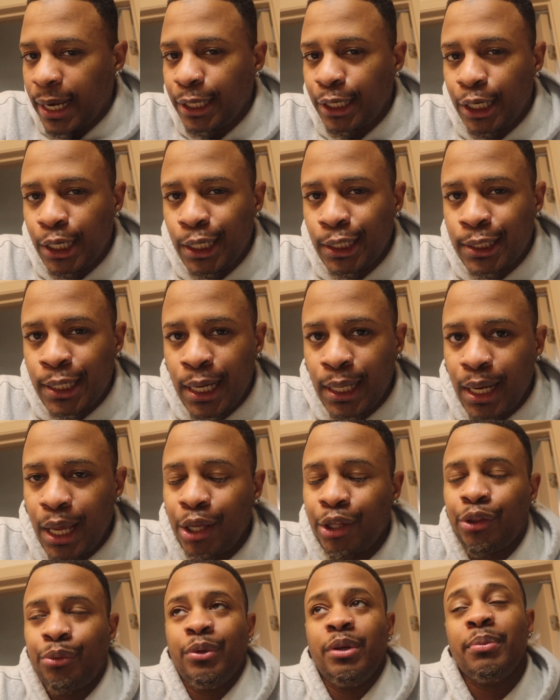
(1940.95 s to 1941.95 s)
and then it take
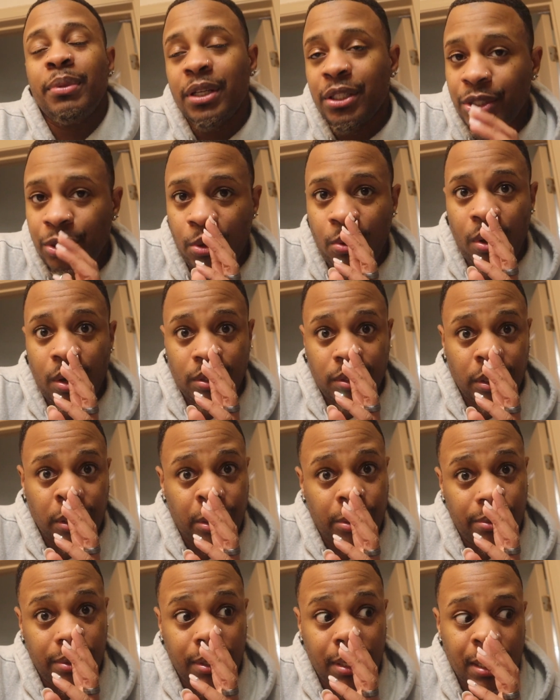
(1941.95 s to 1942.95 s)
like 3 minutes to cross the
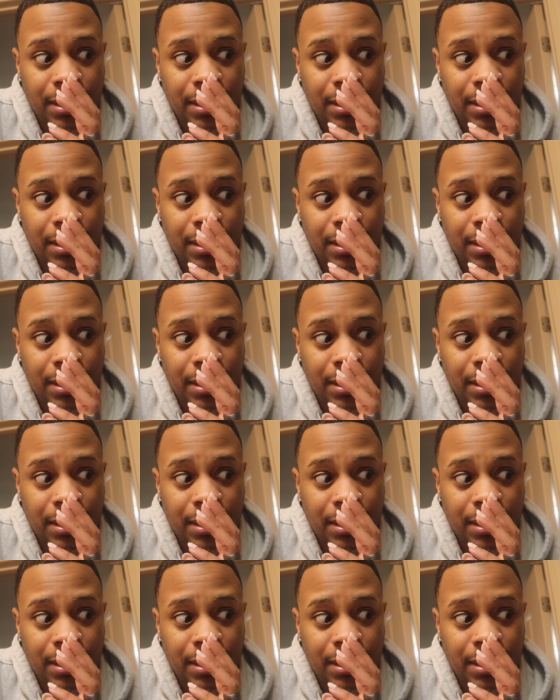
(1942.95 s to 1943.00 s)
street.